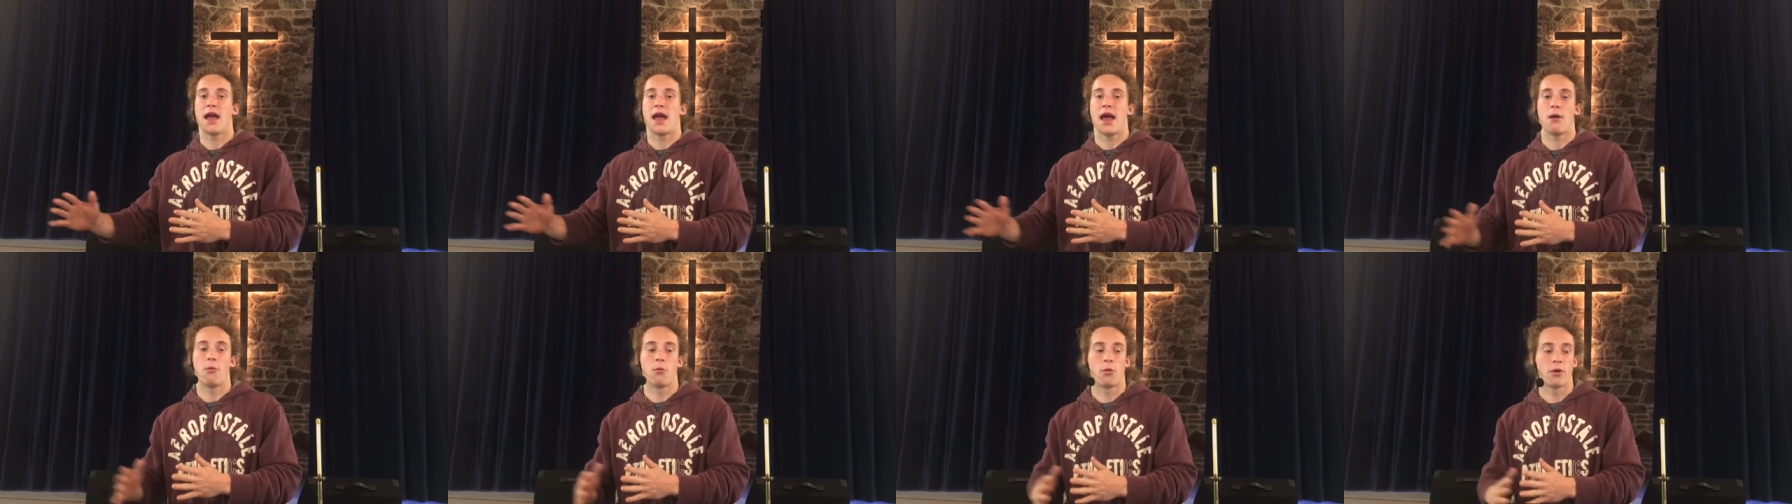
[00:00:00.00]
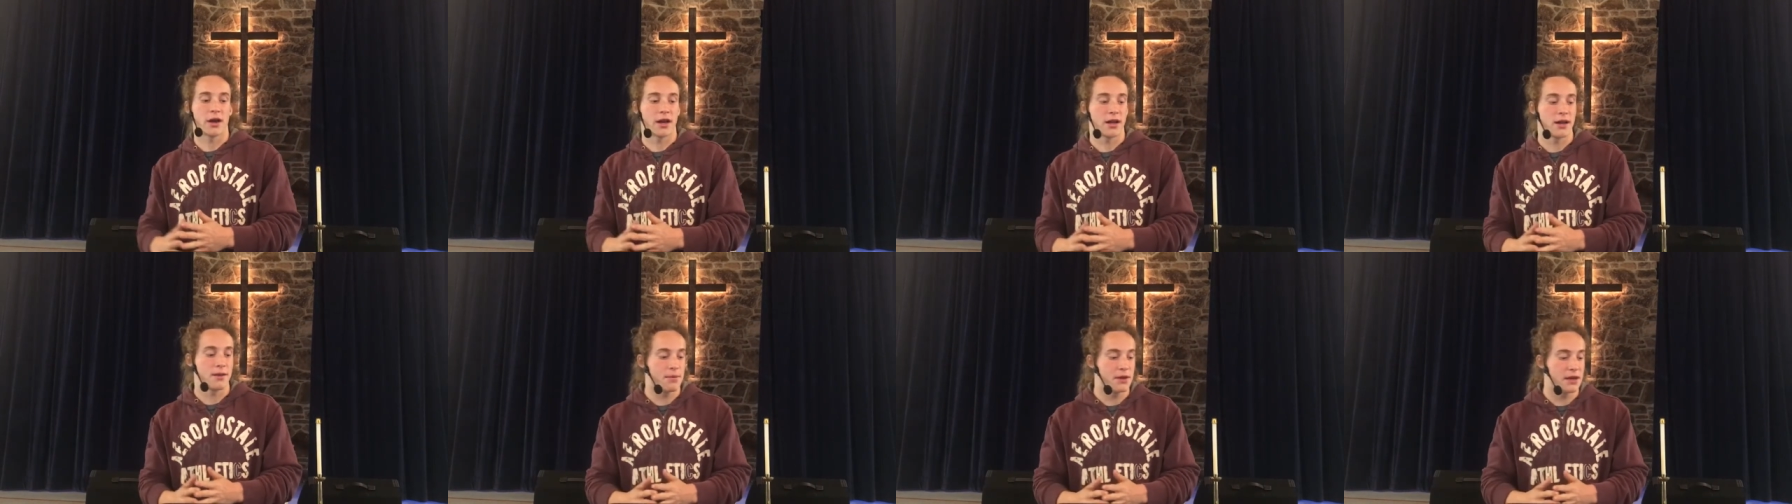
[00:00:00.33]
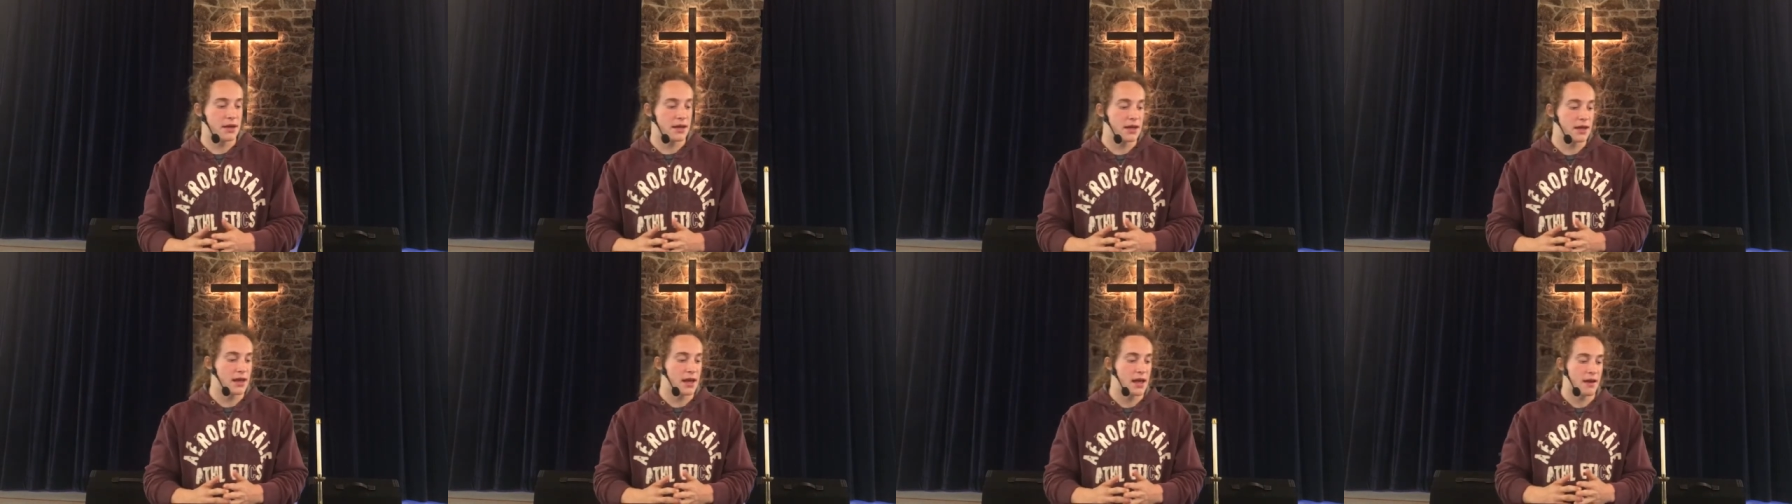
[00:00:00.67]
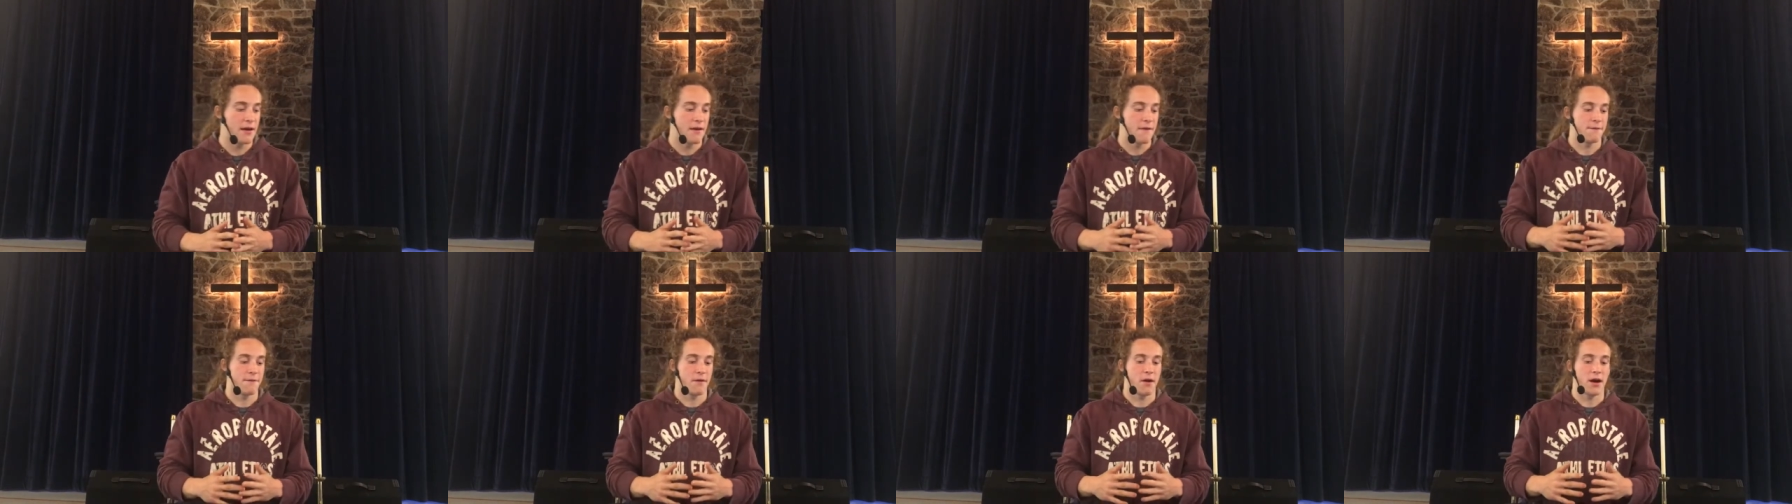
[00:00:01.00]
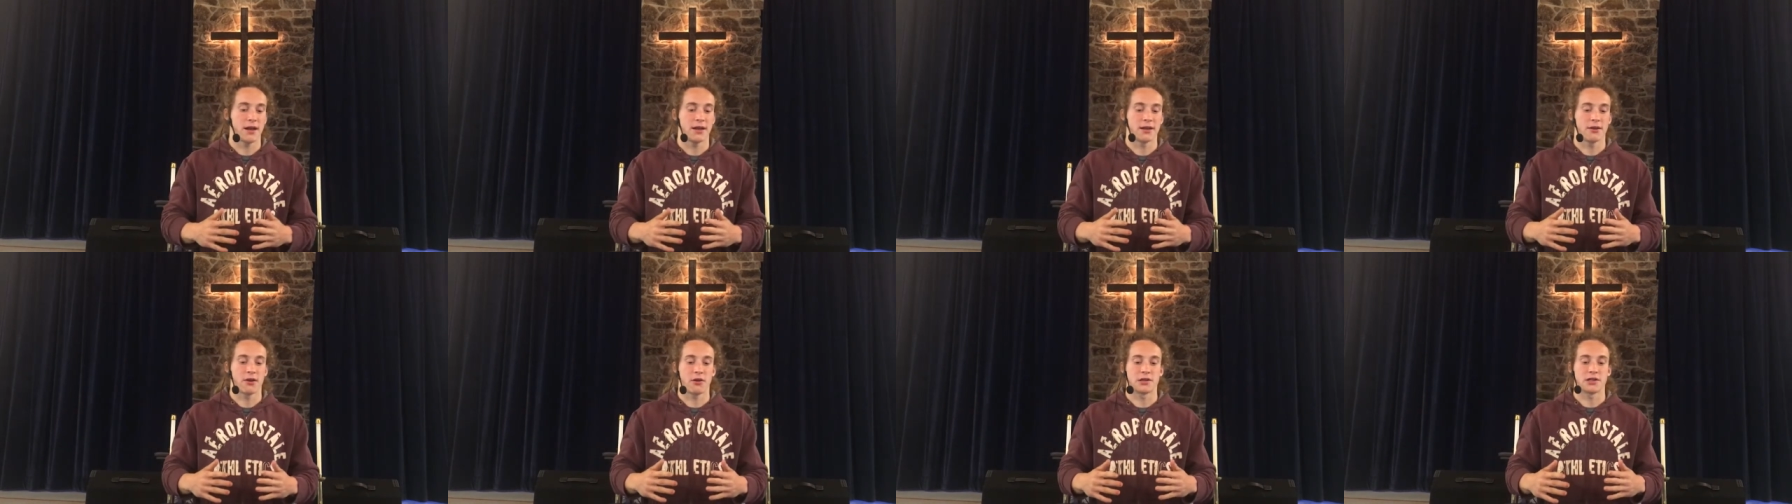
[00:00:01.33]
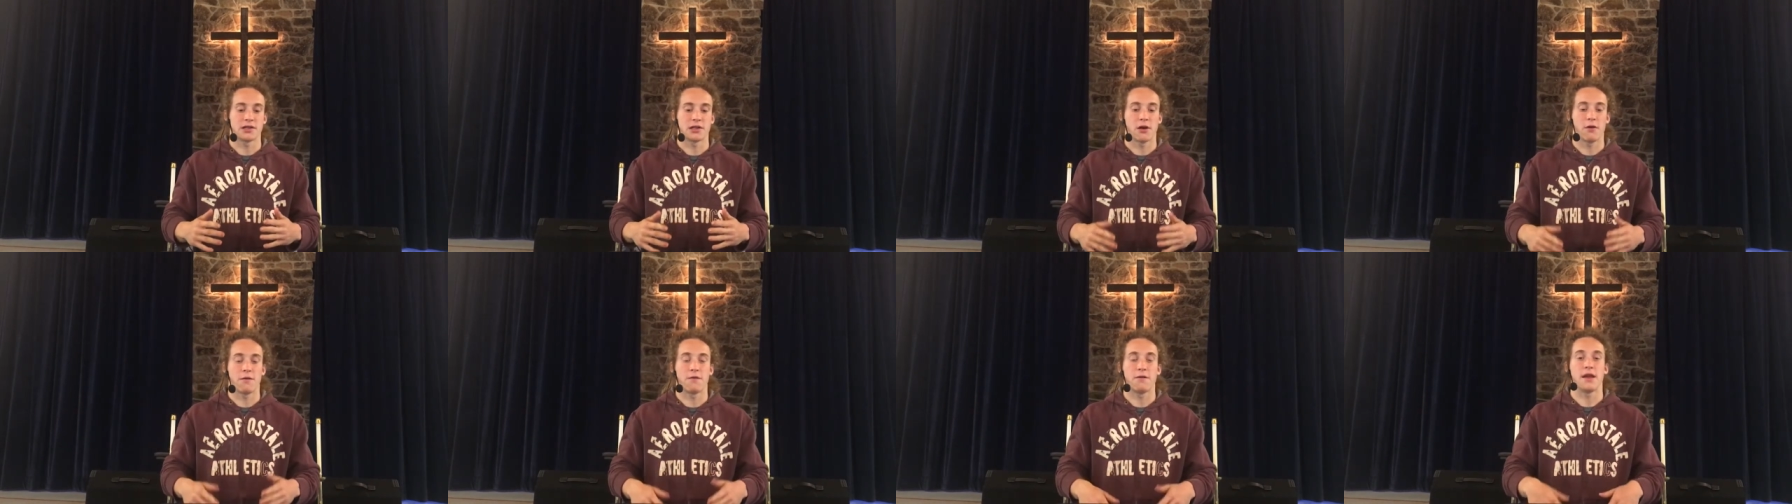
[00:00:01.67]
And we're going to be finding
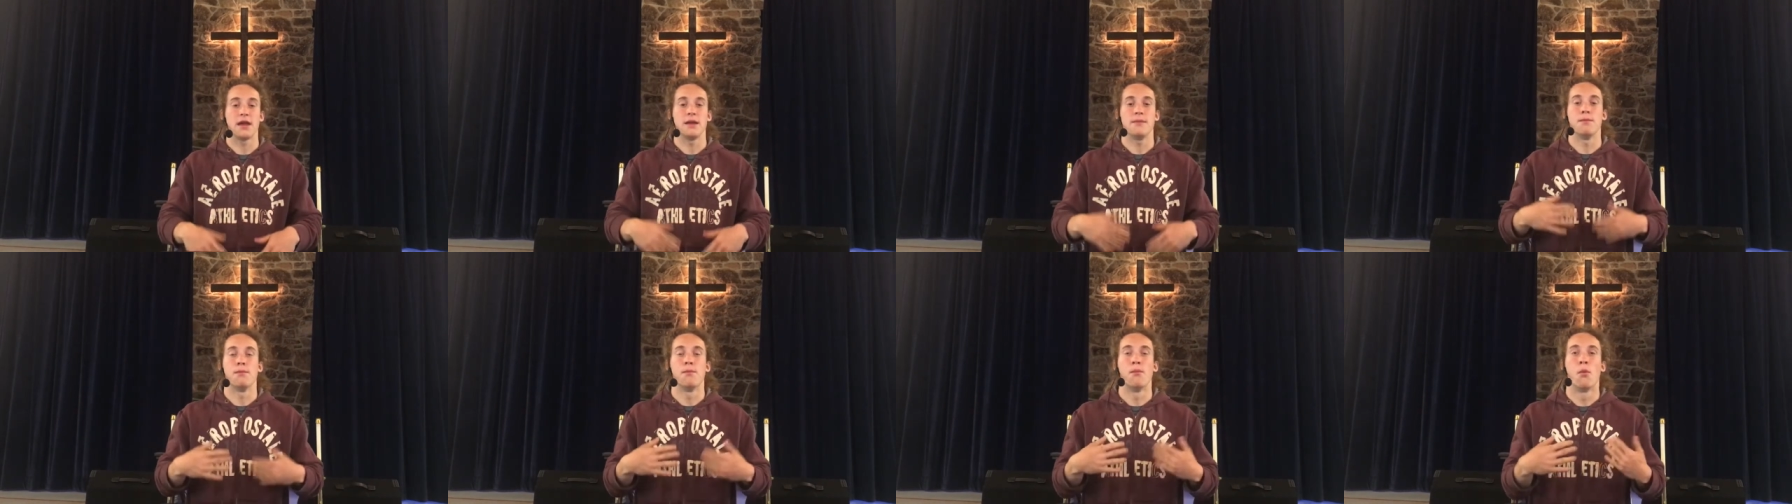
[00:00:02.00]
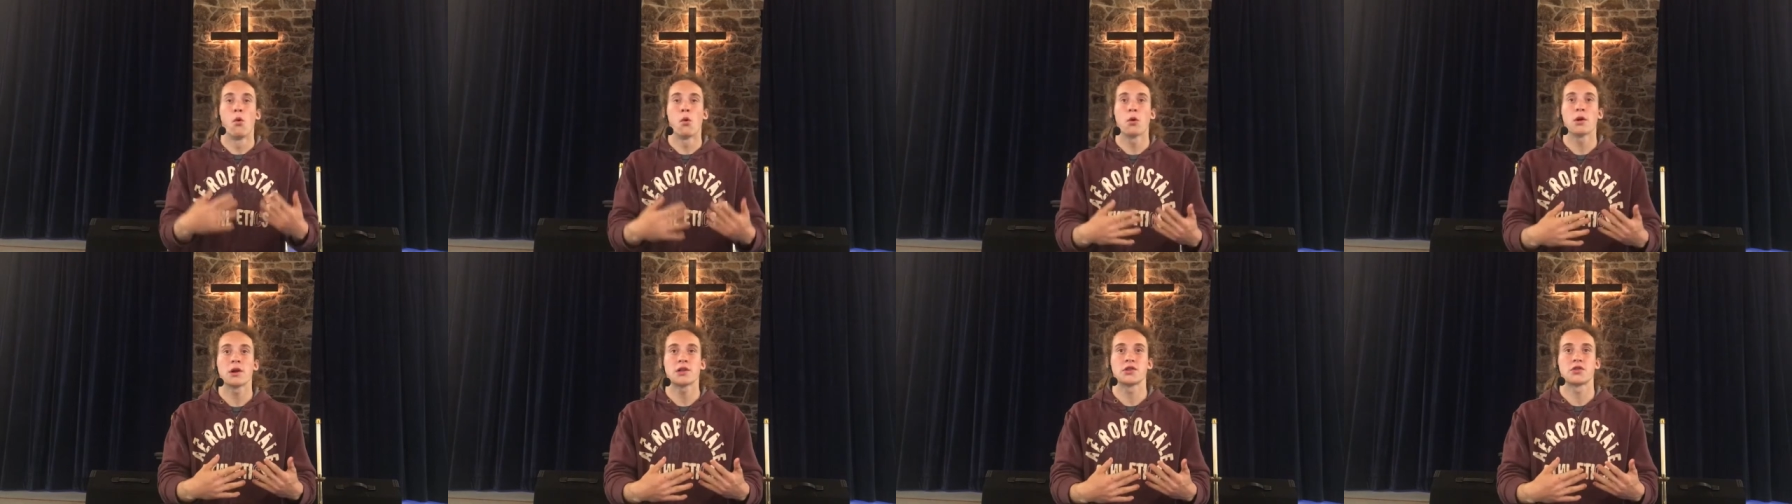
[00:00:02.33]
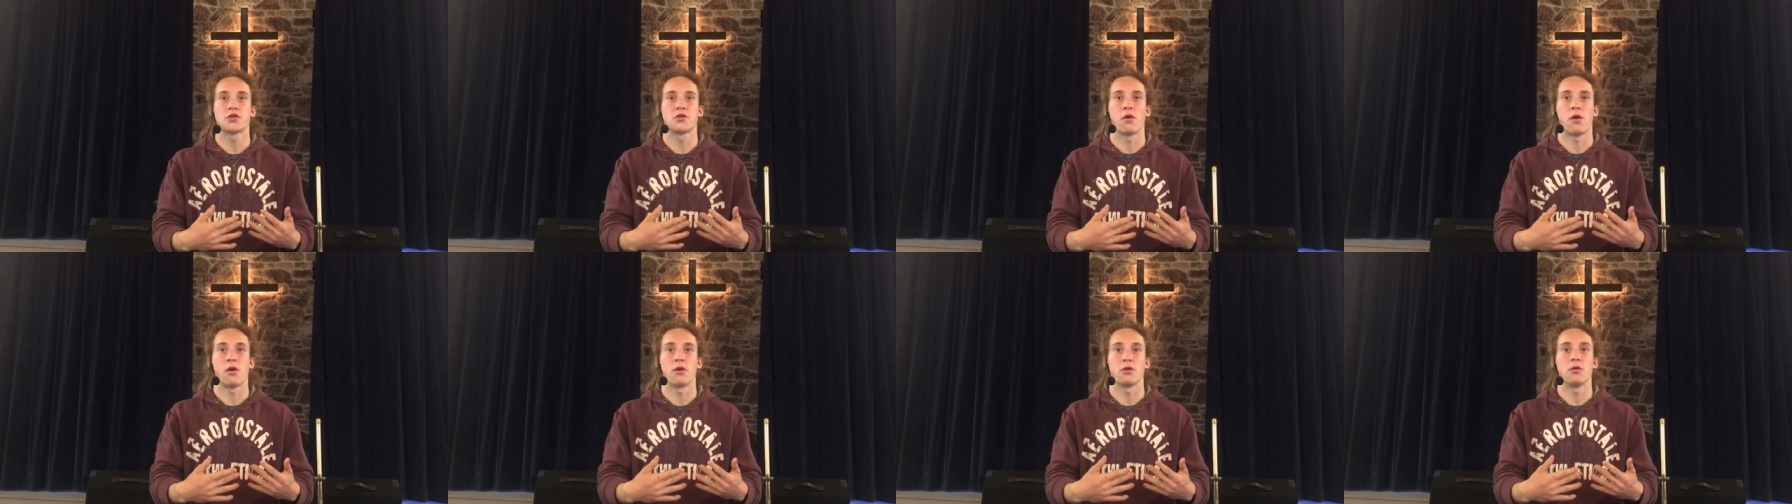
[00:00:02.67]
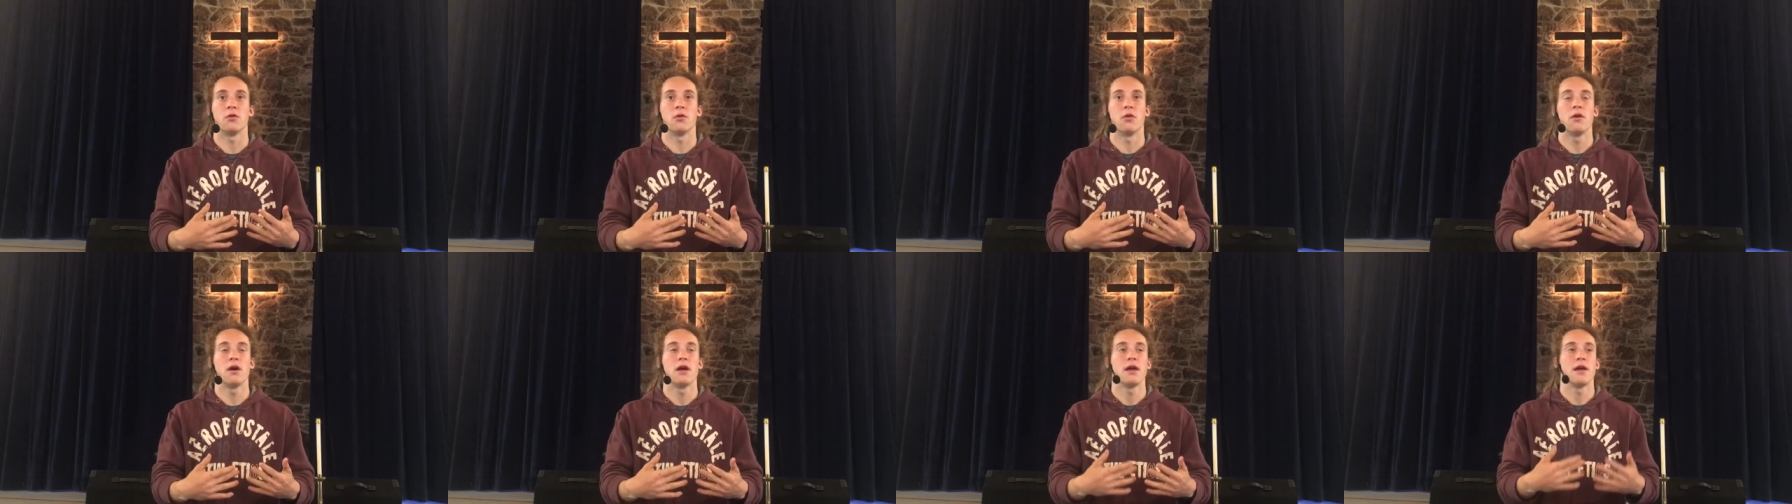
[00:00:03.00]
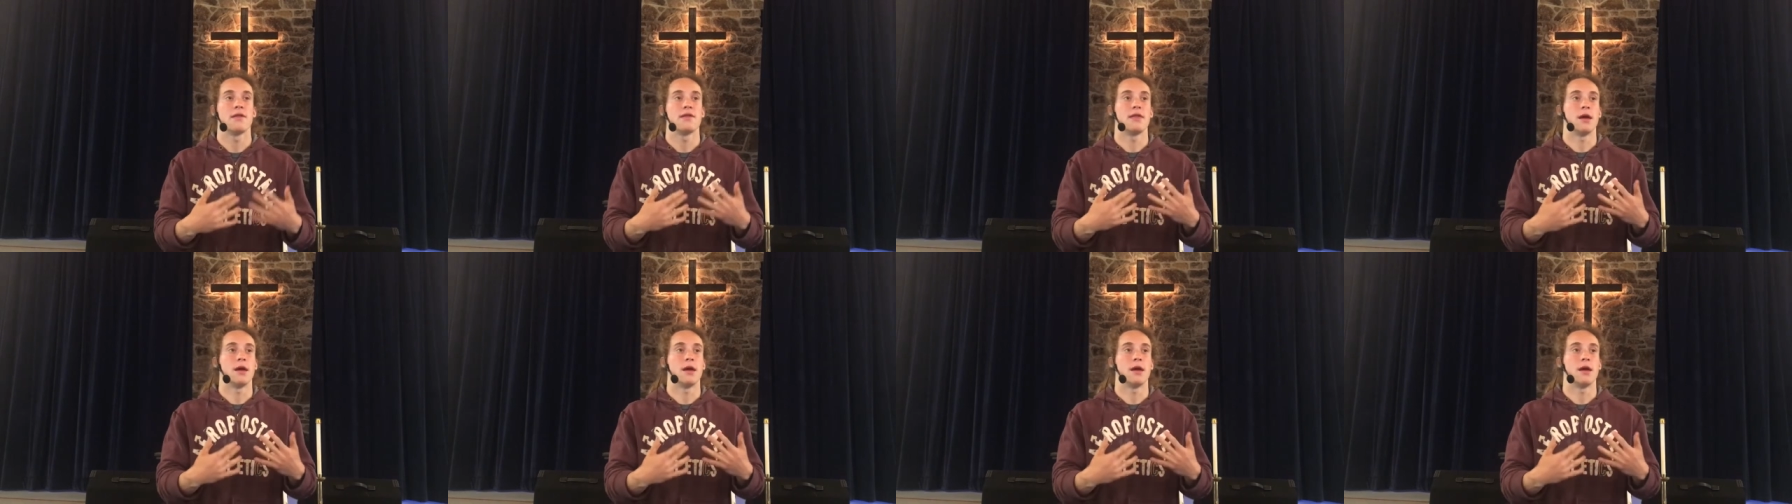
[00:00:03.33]
ourselves in more struggle